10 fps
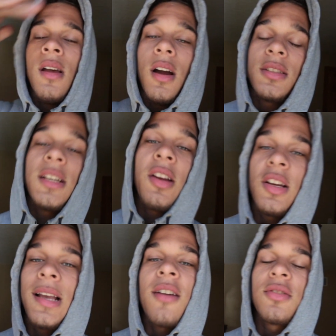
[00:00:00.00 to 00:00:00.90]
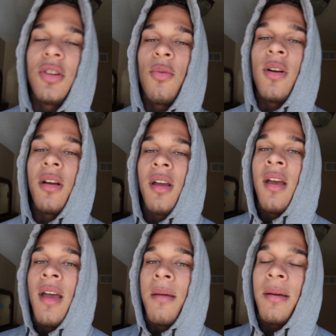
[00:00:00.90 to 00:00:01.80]
All right, so here's how it's gonna work.
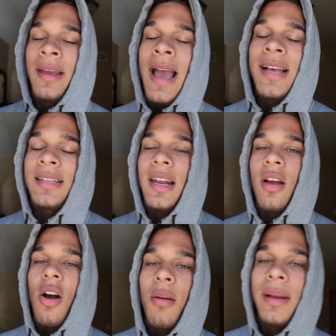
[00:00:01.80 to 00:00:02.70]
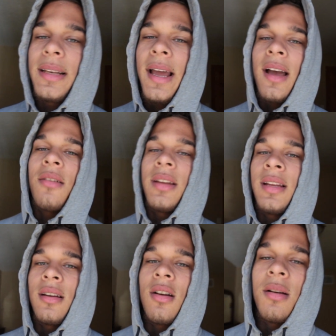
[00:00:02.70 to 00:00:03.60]
Guys, I gotta comment down
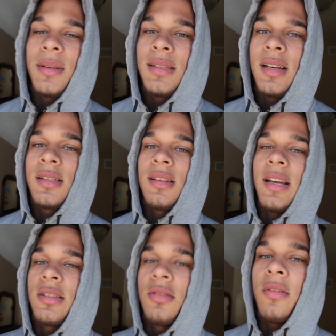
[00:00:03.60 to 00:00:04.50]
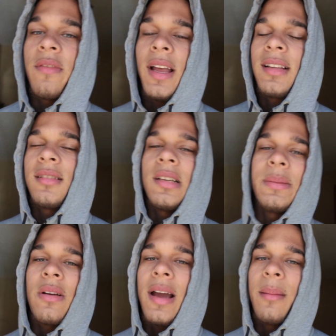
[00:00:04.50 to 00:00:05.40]
in the comment section that you've liked and
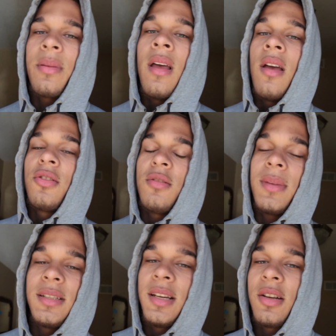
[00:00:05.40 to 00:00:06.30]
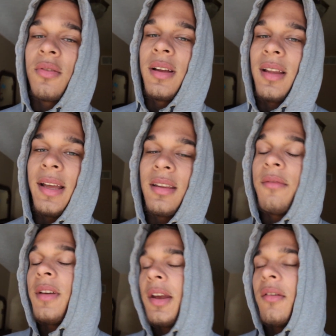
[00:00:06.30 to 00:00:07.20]
subscribed to my channel and liked the
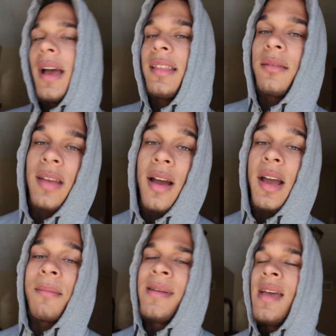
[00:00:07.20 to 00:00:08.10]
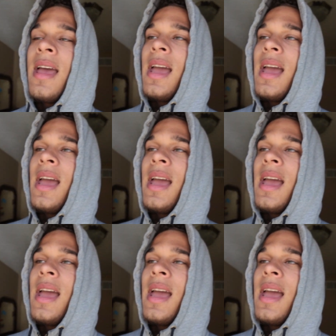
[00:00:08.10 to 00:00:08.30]
video at the time.